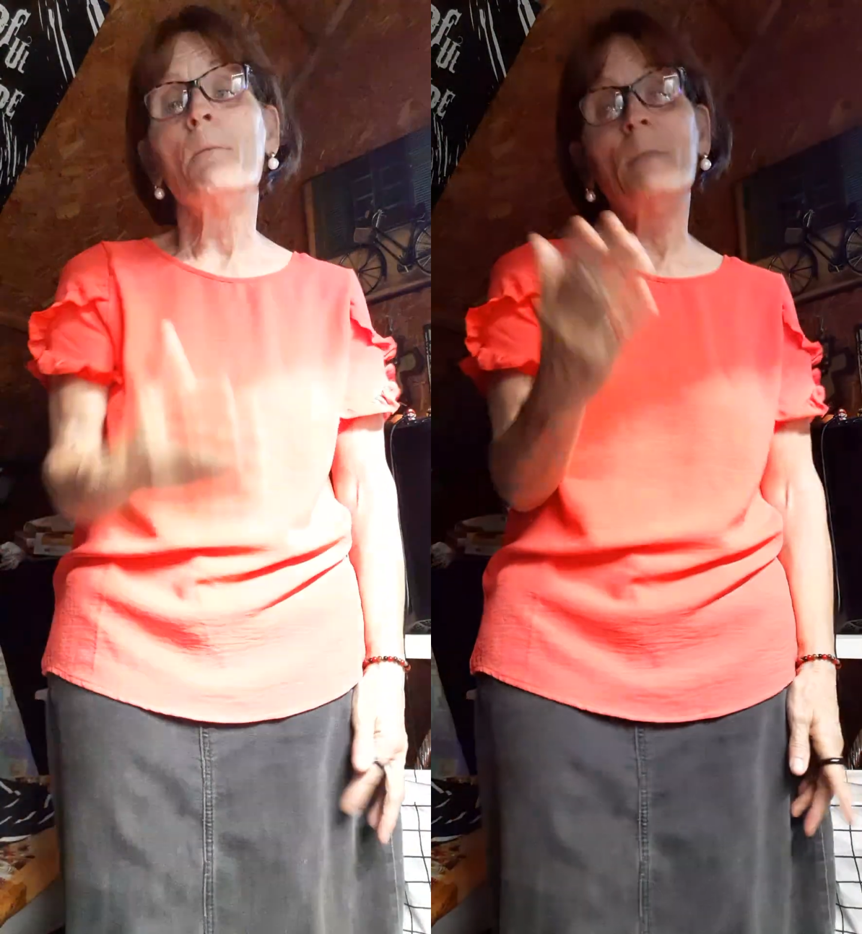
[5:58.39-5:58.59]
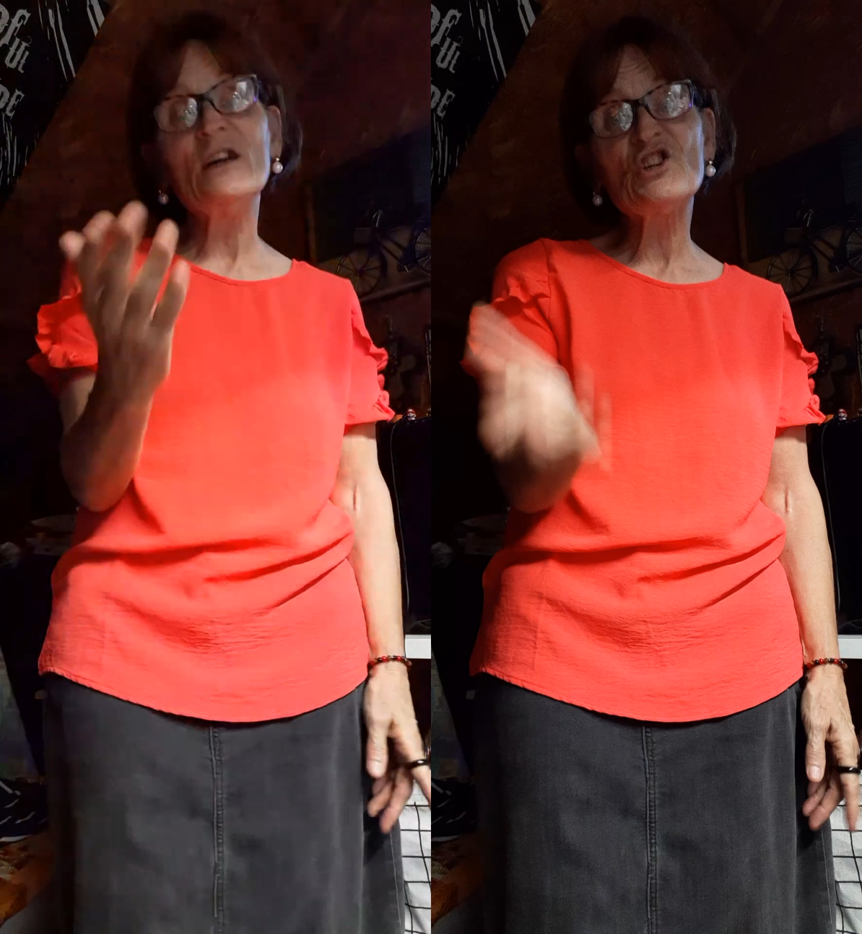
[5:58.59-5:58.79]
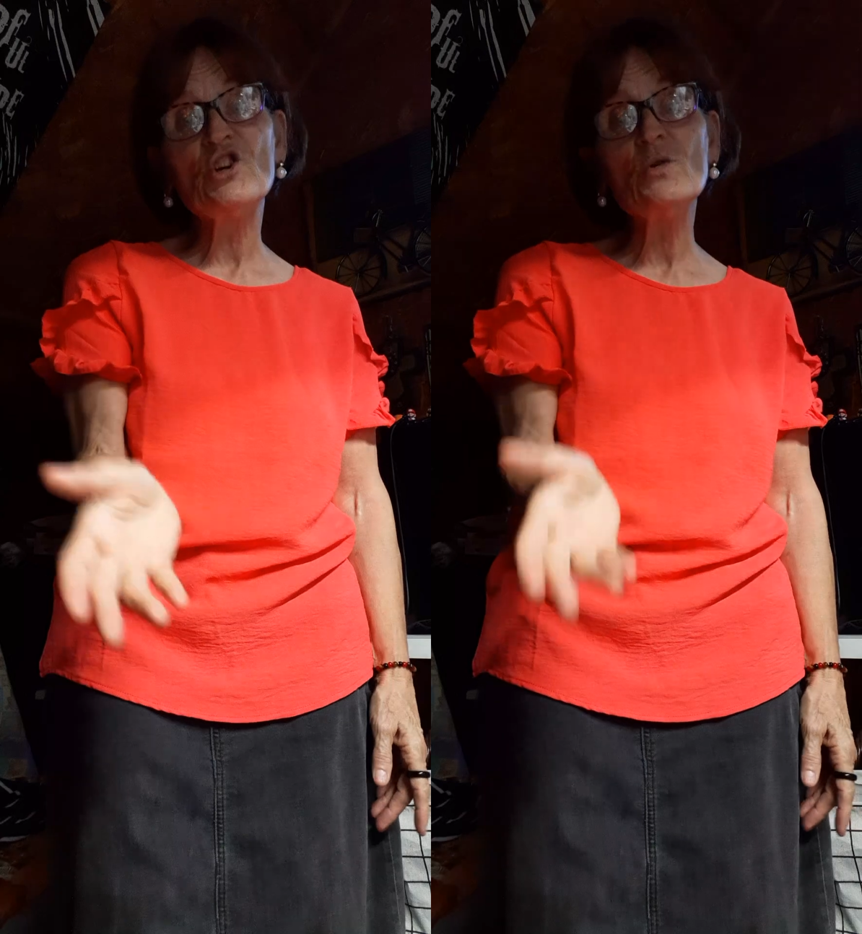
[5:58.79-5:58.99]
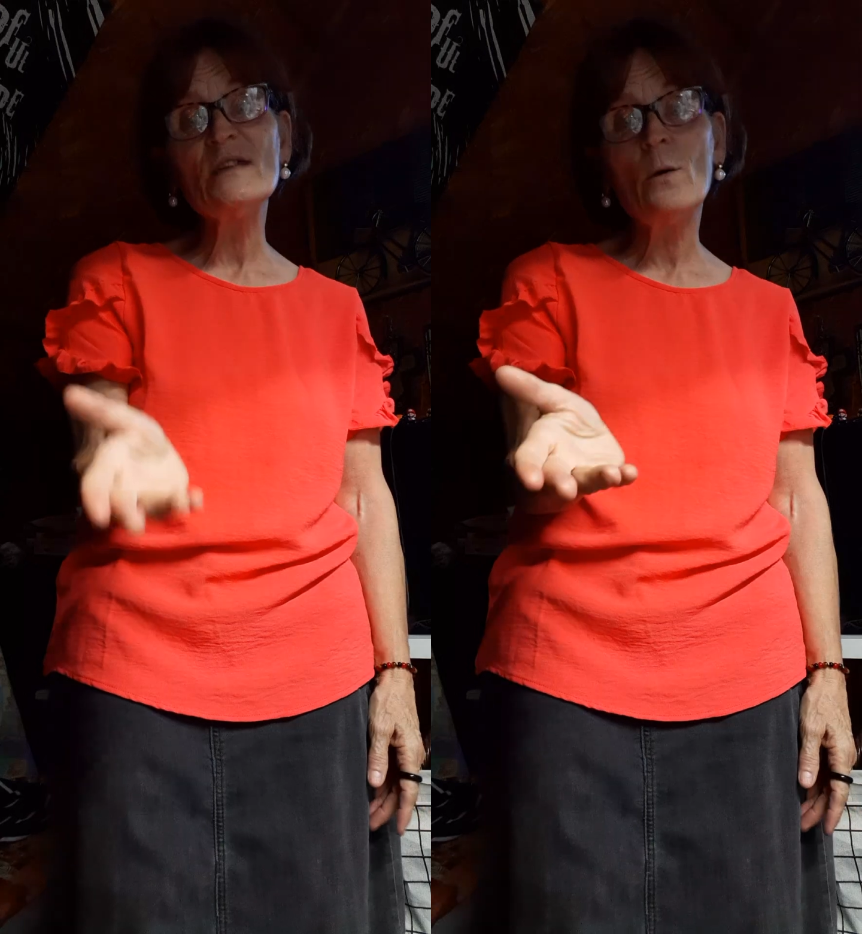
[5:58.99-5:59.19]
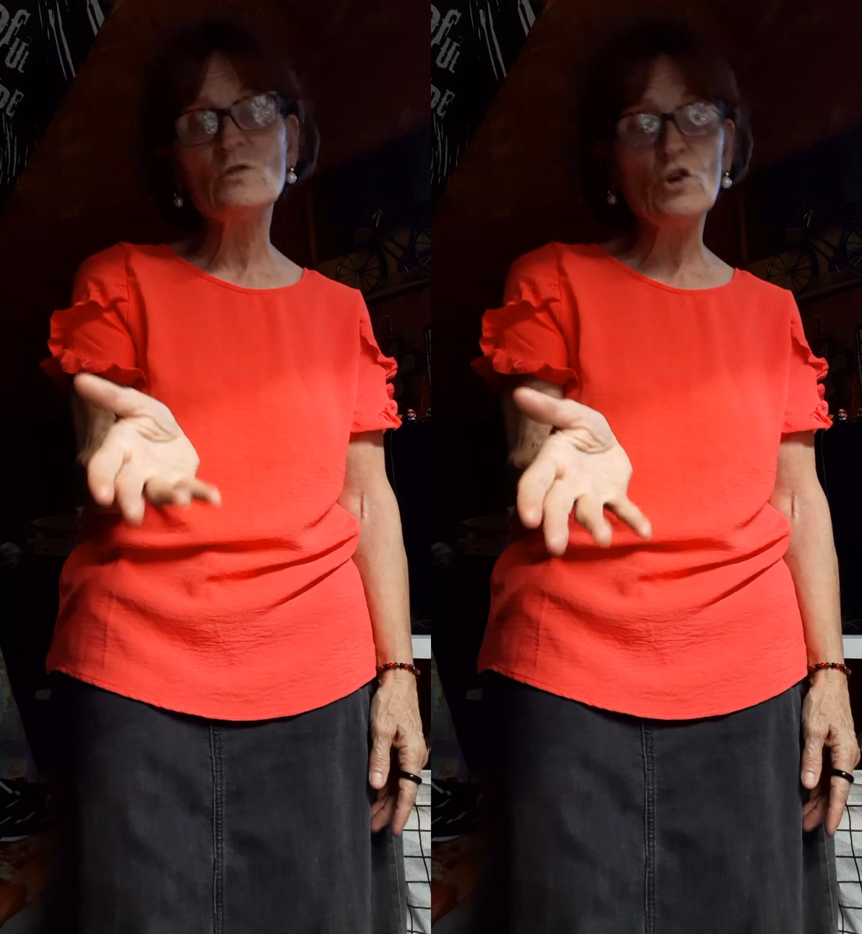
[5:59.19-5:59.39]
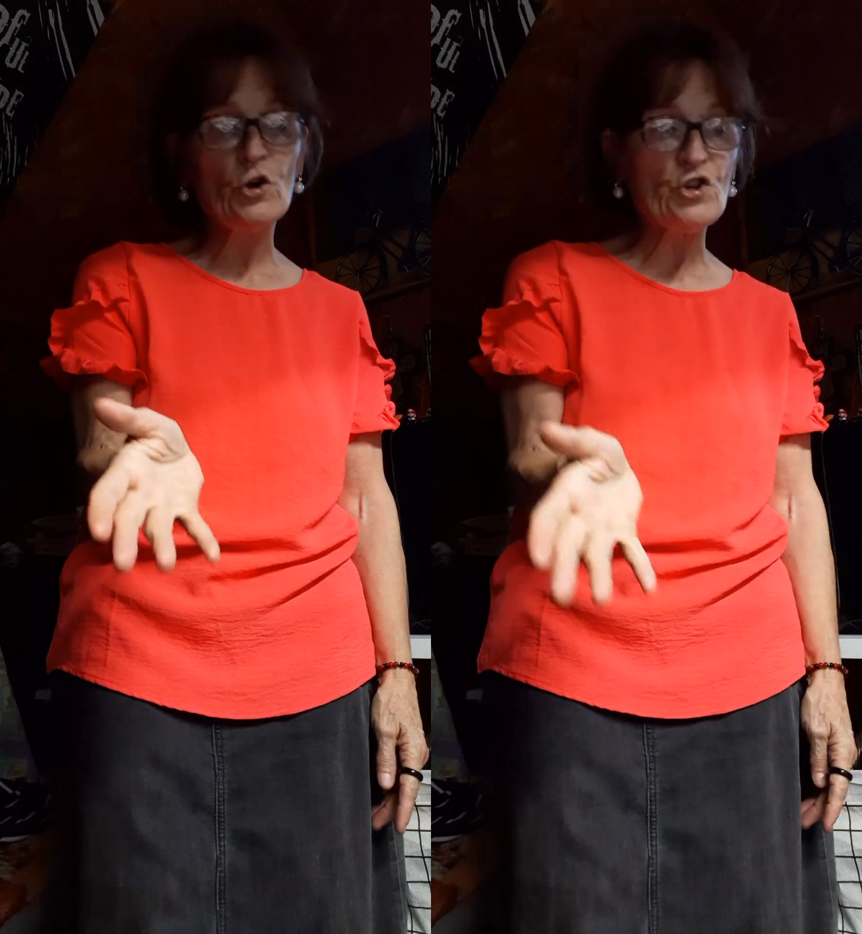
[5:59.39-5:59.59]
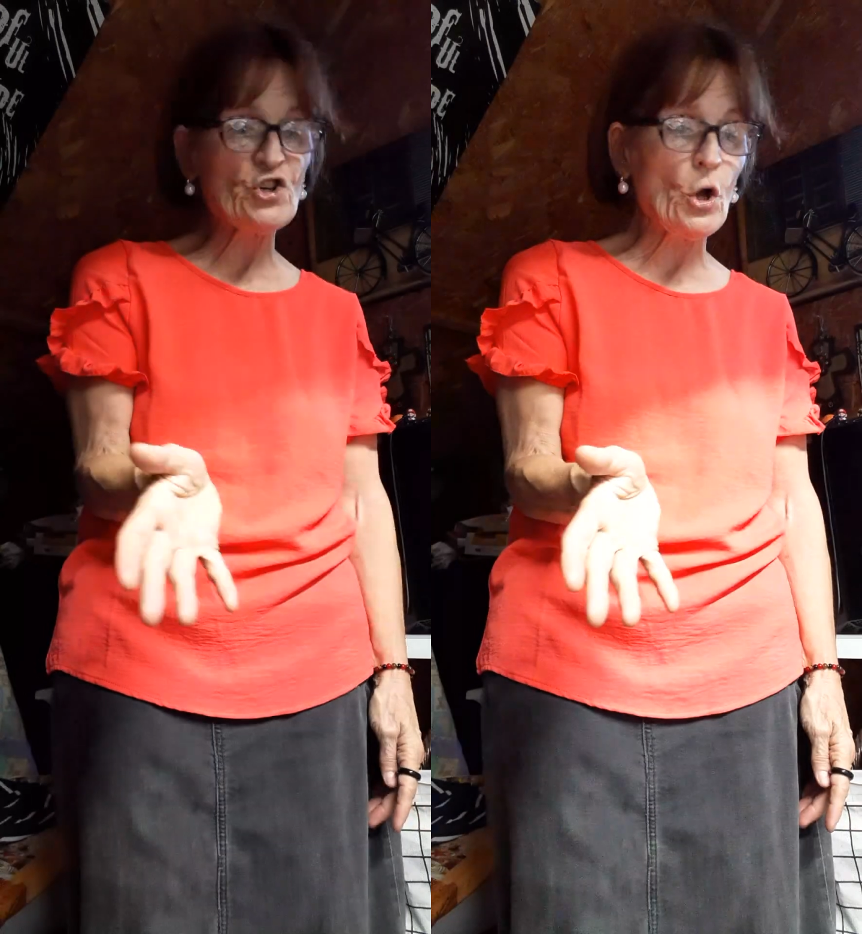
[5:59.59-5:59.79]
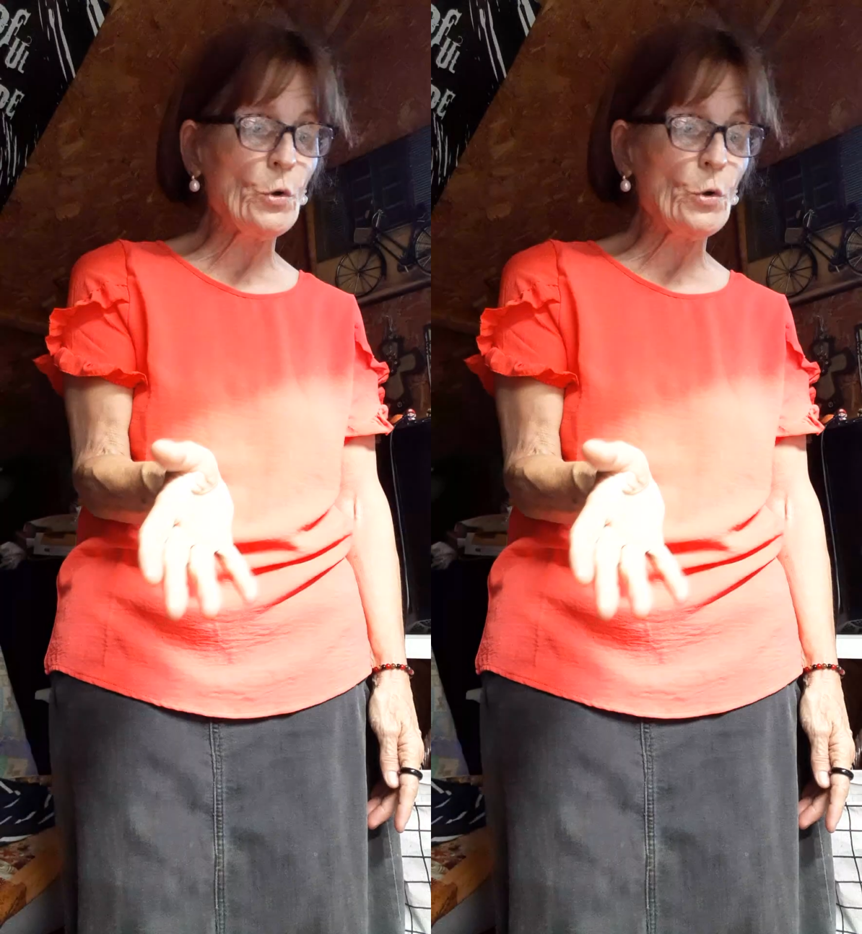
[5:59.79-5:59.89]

My shoes I was going to show